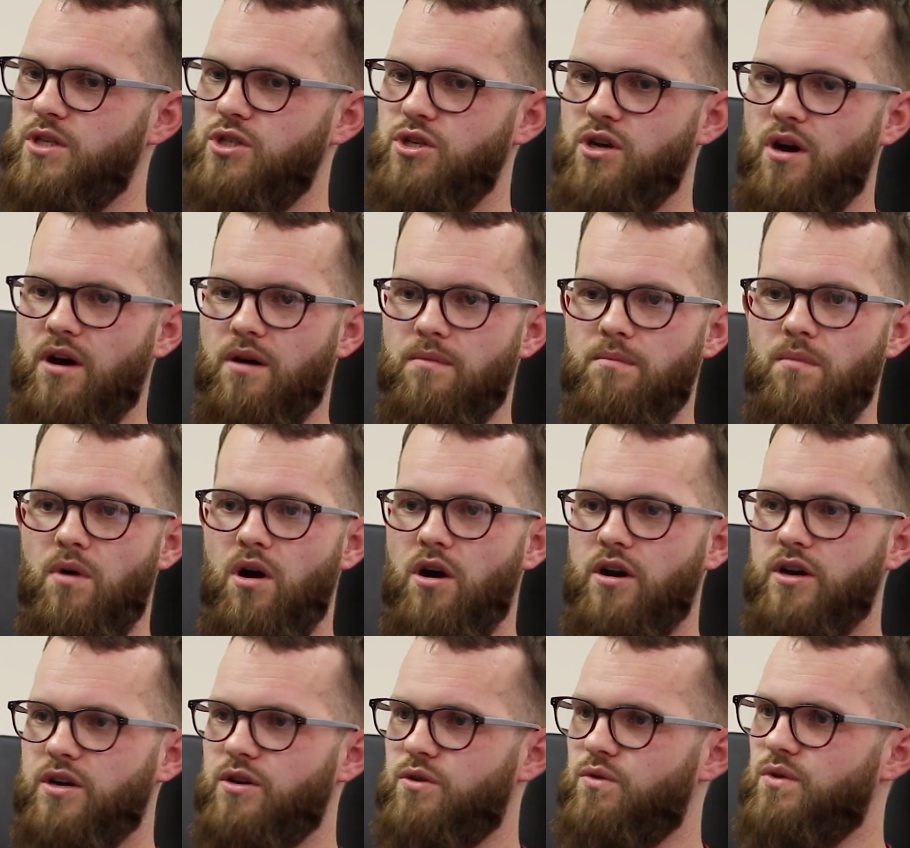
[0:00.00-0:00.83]
but yeah
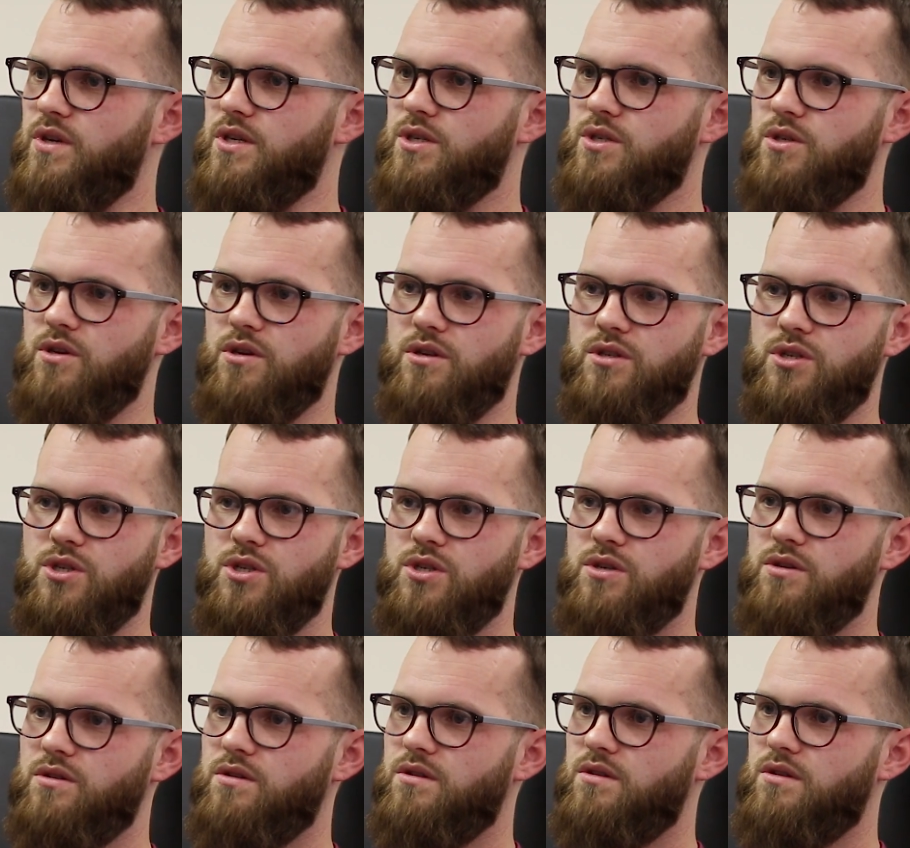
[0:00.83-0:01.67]
market
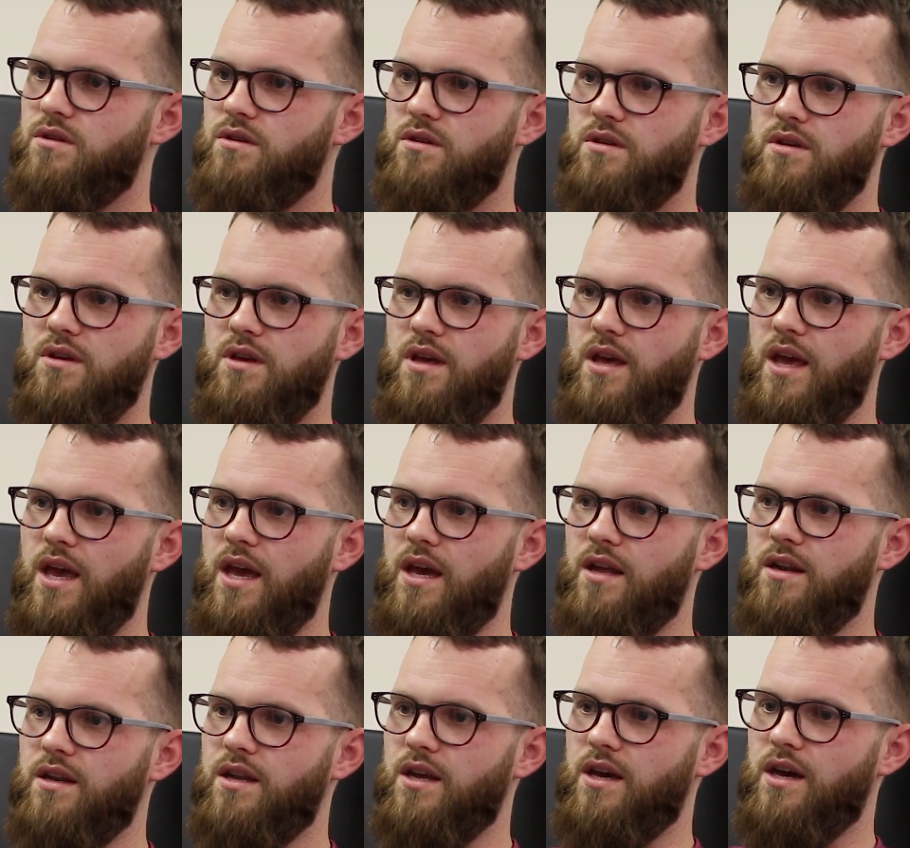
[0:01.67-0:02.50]
research
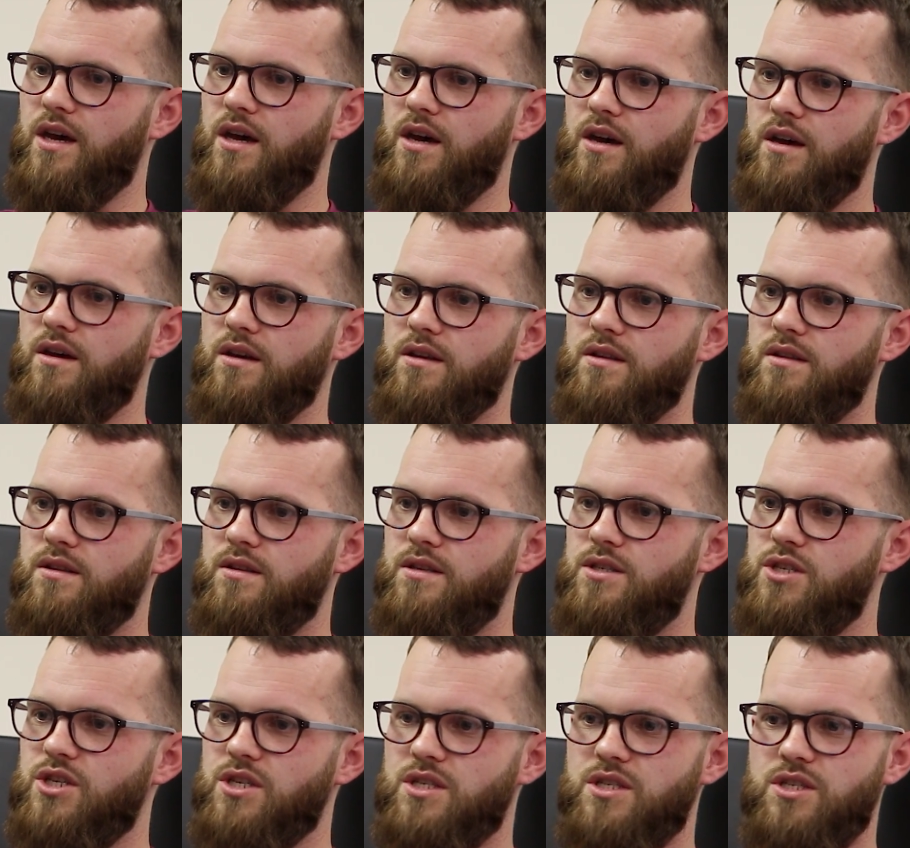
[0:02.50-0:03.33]
and uh,
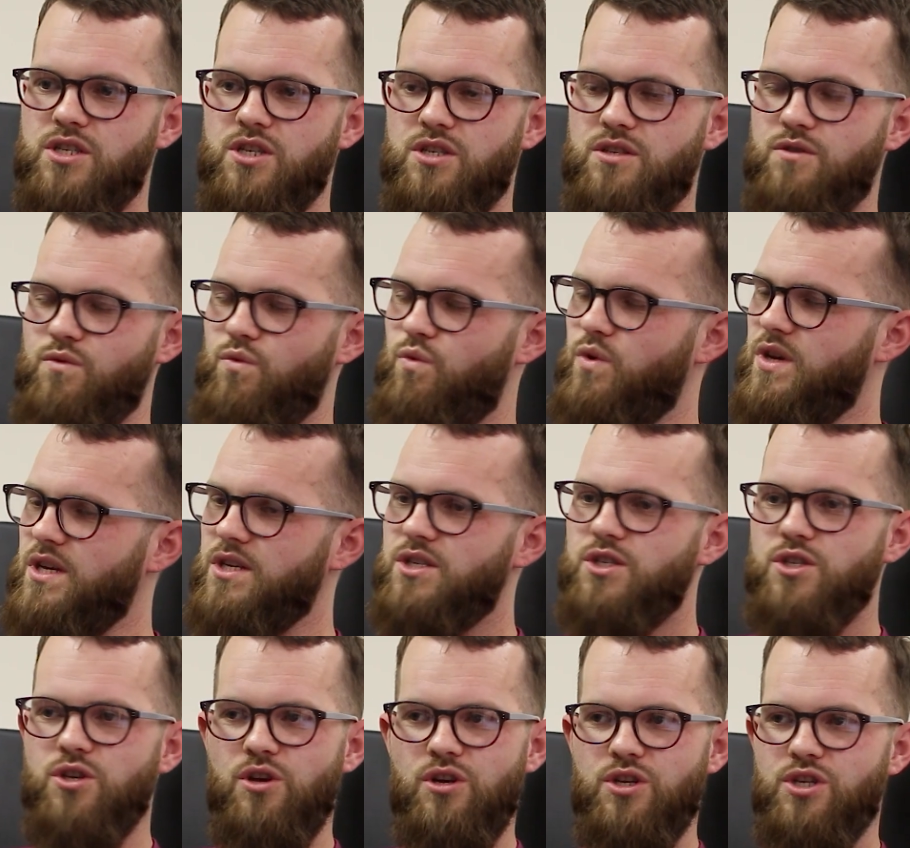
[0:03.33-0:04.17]
just just
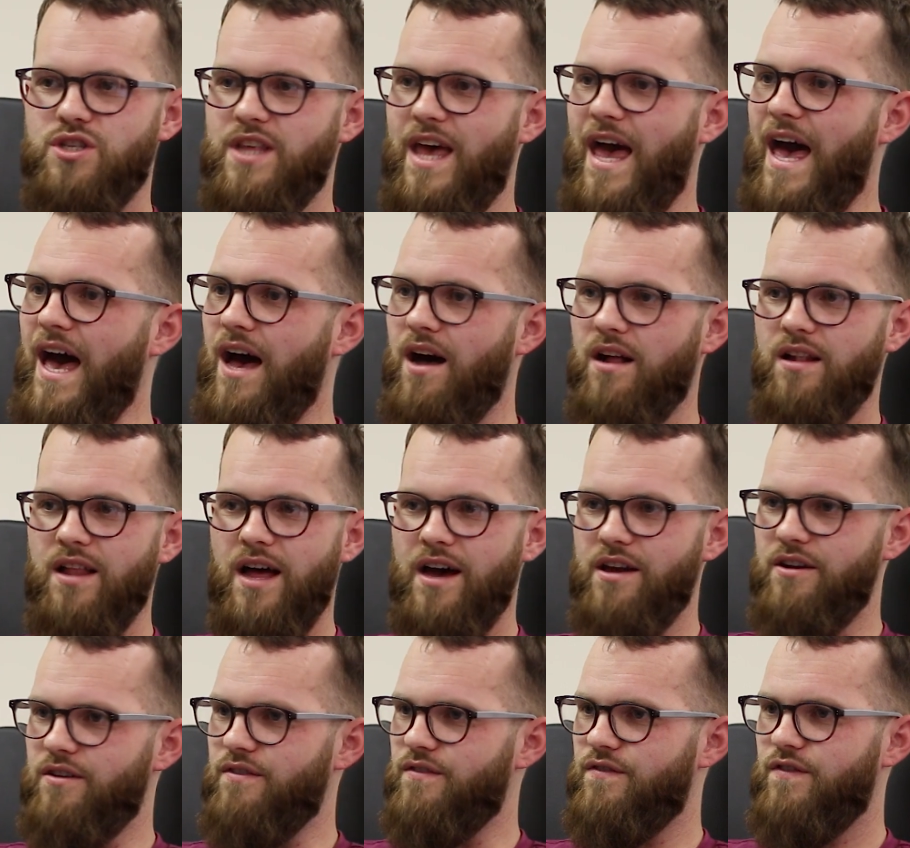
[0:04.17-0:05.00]
research the hell
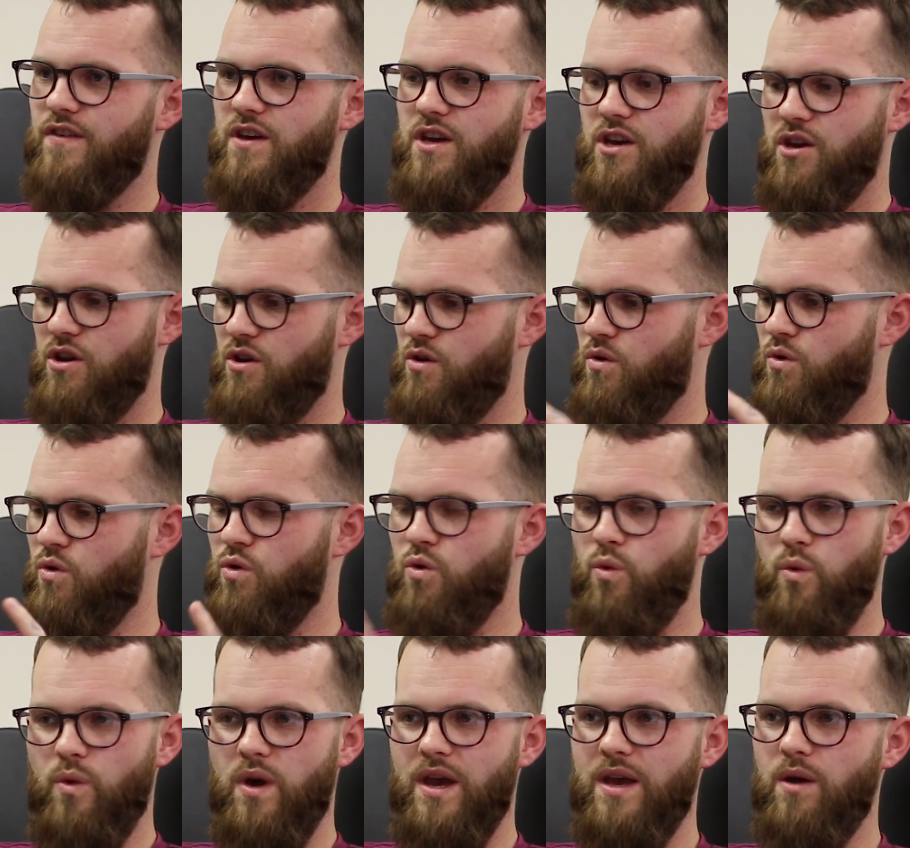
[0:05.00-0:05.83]
out of
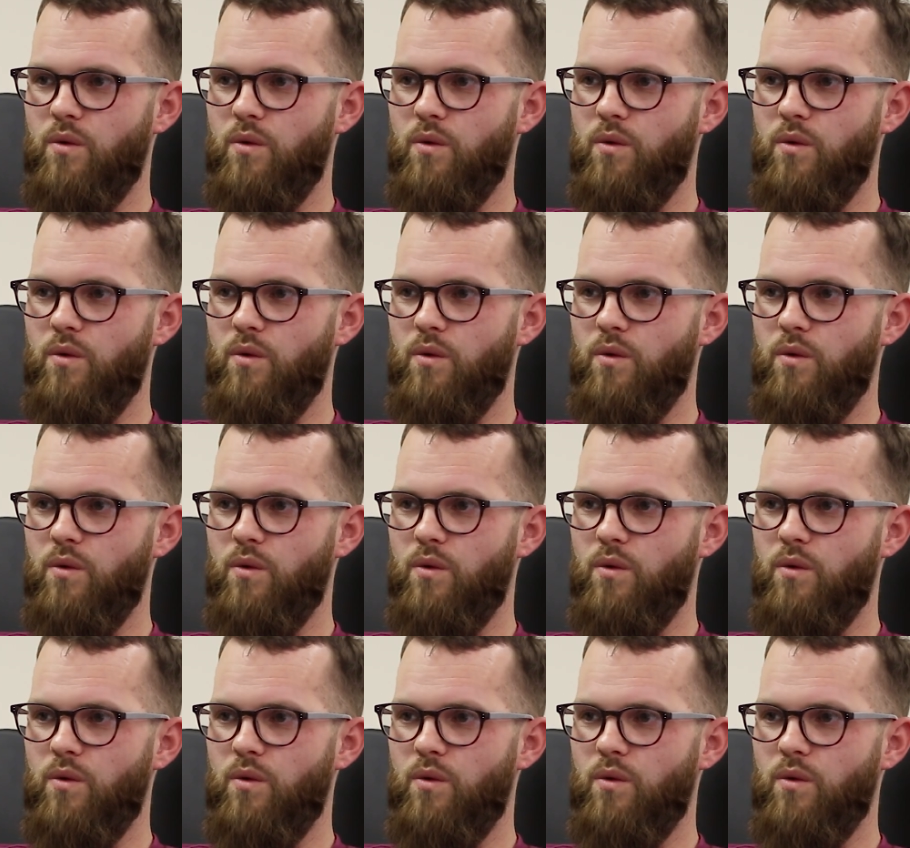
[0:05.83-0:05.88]
who,